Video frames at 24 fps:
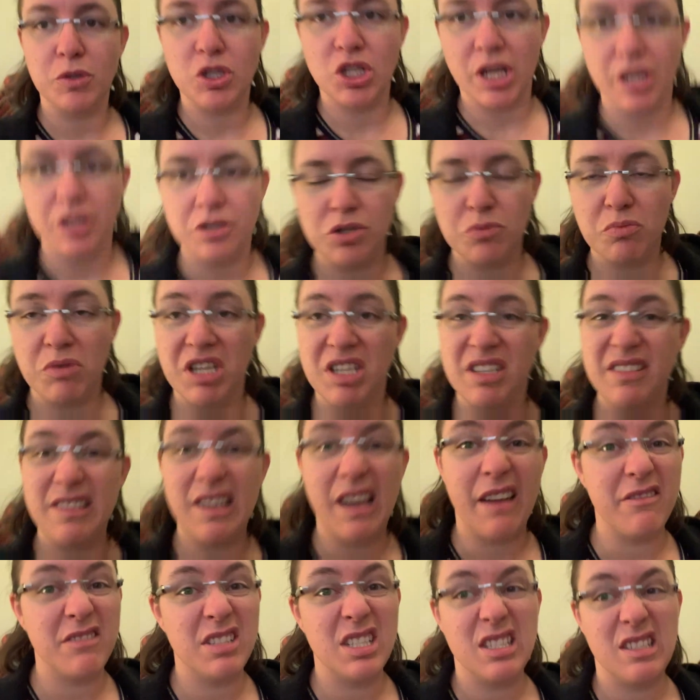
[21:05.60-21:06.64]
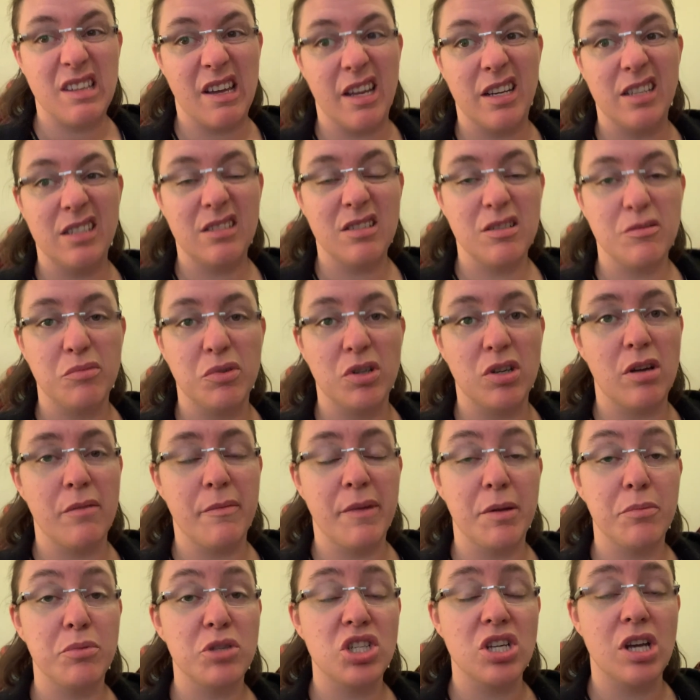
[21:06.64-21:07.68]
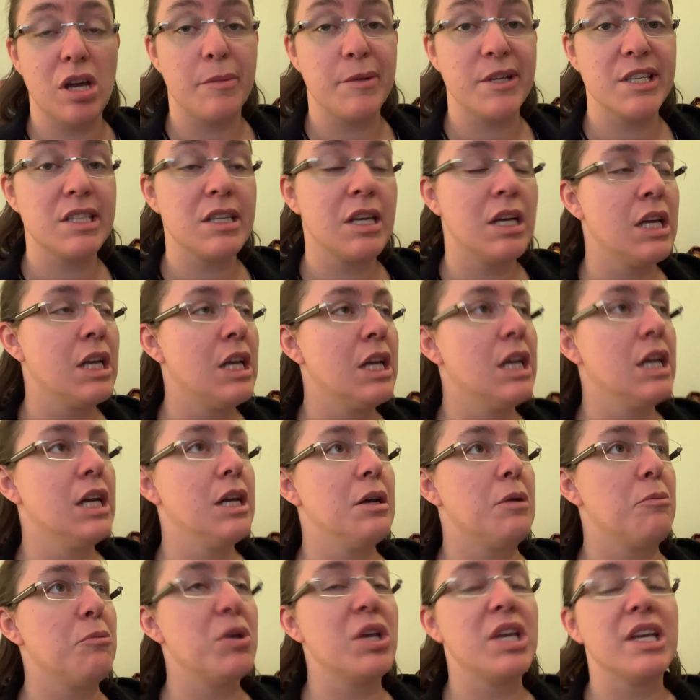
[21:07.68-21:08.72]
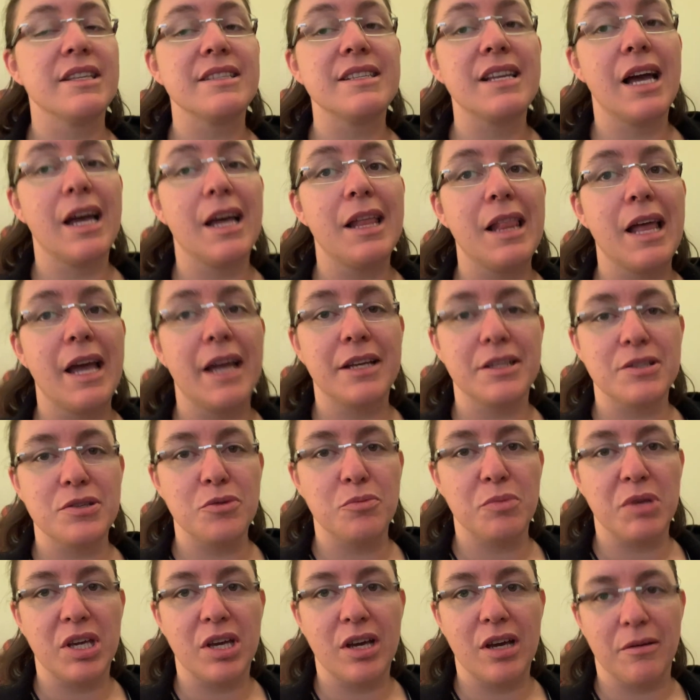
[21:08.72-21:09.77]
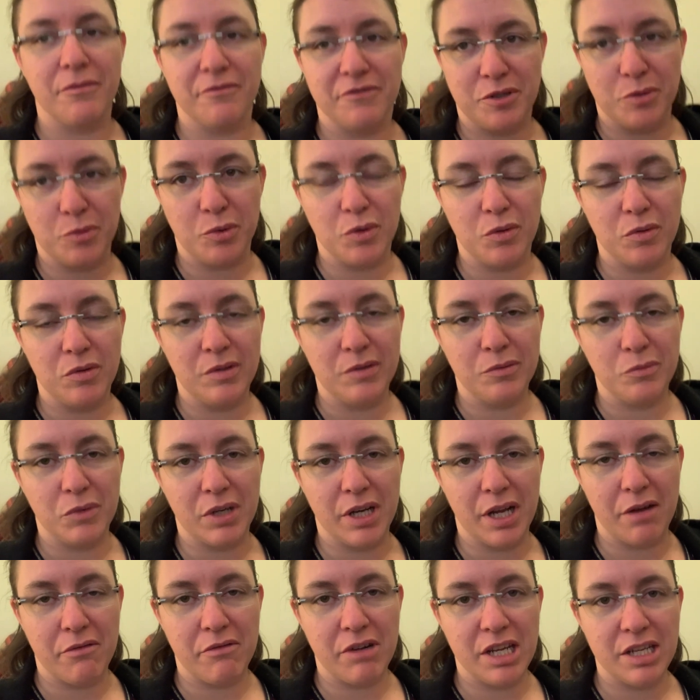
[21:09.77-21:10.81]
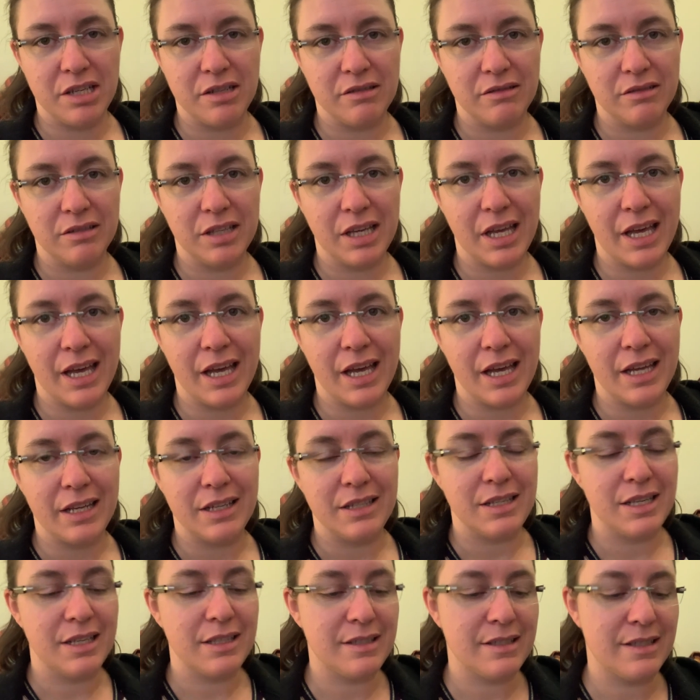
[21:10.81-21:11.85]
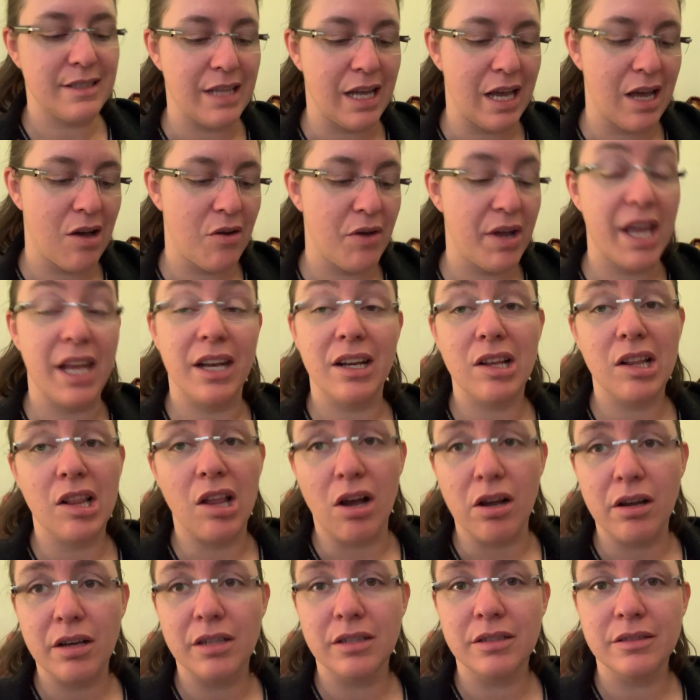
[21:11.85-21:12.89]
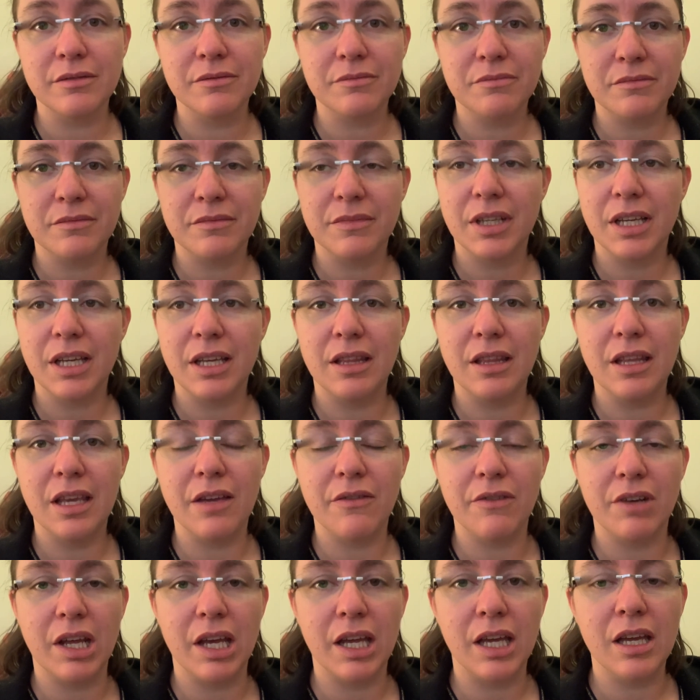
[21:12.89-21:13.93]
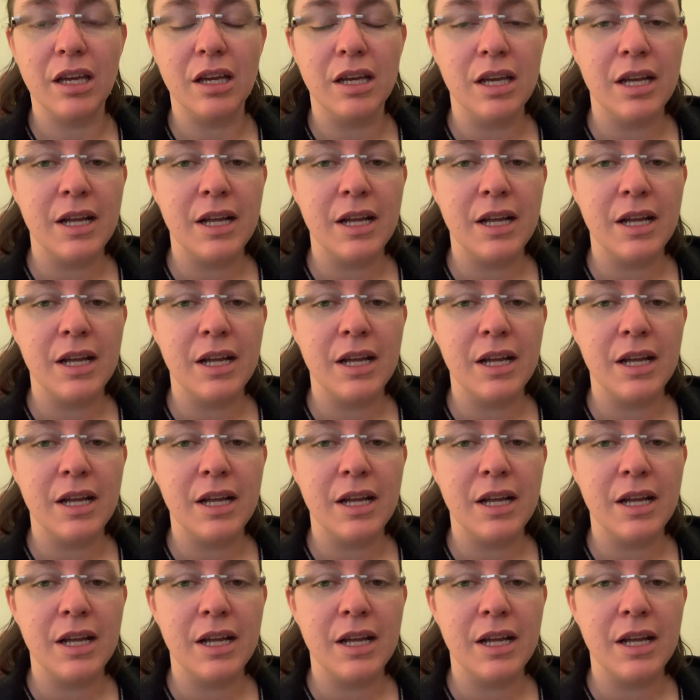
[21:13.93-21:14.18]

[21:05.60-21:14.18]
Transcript: change because I've decided to put on my pajamas because I like to be comfortable when I read and it's now 8 o'clock in the evening.